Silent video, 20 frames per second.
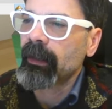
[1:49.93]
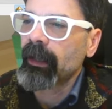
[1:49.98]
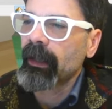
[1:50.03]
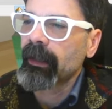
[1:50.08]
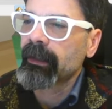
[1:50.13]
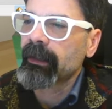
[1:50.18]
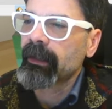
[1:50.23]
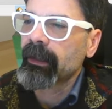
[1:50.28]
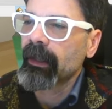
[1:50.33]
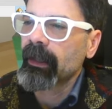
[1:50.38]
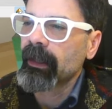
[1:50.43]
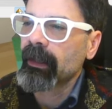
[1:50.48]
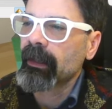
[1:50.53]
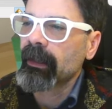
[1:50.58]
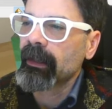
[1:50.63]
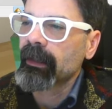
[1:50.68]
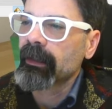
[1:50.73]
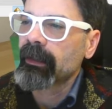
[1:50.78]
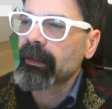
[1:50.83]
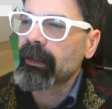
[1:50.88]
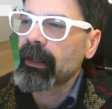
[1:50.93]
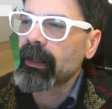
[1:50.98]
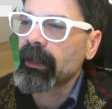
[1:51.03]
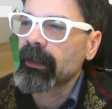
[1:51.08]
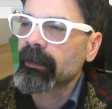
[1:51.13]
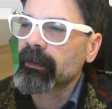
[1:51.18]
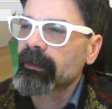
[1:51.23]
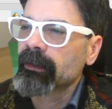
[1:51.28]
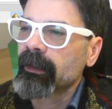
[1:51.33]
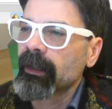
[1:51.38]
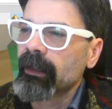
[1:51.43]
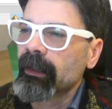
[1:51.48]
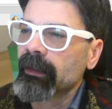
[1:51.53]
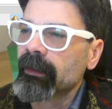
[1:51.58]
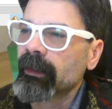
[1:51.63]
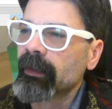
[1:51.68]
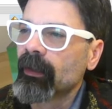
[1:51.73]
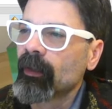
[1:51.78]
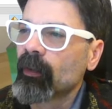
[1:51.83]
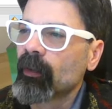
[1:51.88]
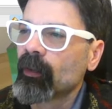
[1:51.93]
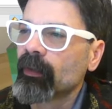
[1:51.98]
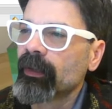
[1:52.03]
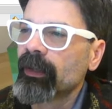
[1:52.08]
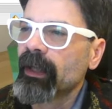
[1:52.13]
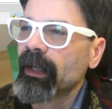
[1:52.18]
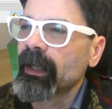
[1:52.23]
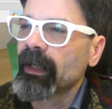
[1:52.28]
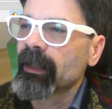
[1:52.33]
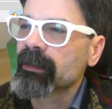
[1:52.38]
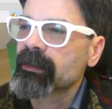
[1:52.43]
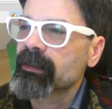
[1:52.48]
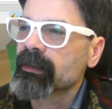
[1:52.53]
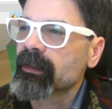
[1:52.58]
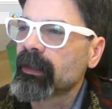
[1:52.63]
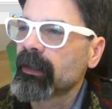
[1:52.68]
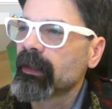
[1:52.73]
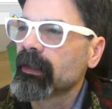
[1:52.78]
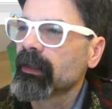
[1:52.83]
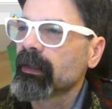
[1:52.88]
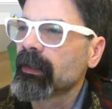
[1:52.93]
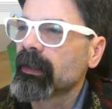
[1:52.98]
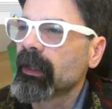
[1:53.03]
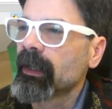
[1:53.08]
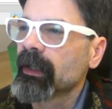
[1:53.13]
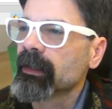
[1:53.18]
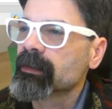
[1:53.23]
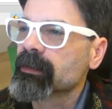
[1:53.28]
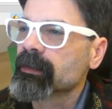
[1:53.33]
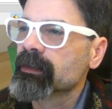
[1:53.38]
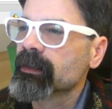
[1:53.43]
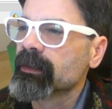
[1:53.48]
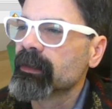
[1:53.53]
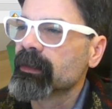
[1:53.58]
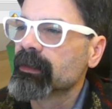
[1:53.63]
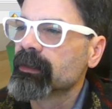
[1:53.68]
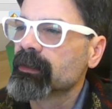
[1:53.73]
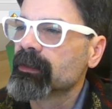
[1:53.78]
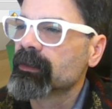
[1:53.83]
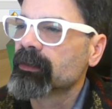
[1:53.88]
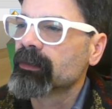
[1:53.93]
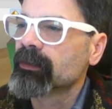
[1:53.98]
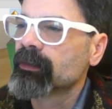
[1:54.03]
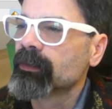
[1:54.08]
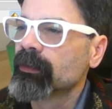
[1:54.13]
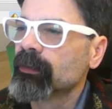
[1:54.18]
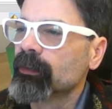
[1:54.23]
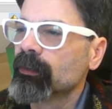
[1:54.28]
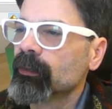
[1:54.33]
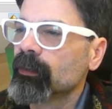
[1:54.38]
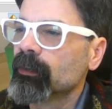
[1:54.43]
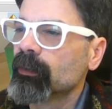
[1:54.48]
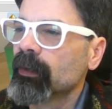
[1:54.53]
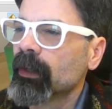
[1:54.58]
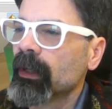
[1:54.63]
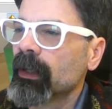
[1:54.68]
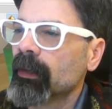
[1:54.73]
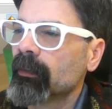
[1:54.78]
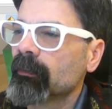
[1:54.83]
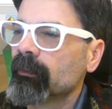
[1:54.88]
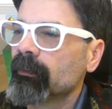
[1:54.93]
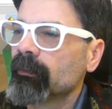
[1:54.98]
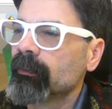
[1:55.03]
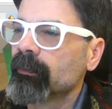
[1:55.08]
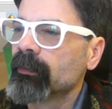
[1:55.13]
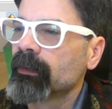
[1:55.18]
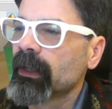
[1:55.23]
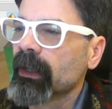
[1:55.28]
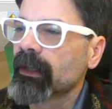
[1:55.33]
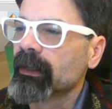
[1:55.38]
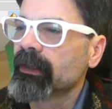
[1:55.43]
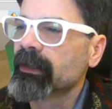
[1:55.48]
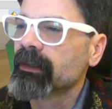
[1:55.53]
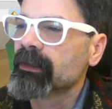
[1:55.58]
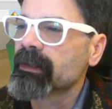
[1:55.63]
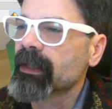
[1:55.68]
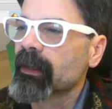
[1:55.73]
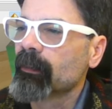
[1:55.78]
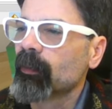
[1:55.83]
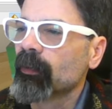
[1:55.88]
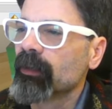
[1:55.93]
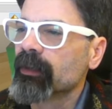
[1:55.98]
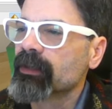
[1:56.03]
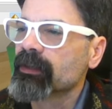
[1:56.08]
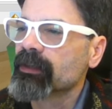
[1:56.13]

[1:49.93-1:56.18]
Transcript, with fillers: I can't, and I can't like hold the S key. S is to um, kind of disable the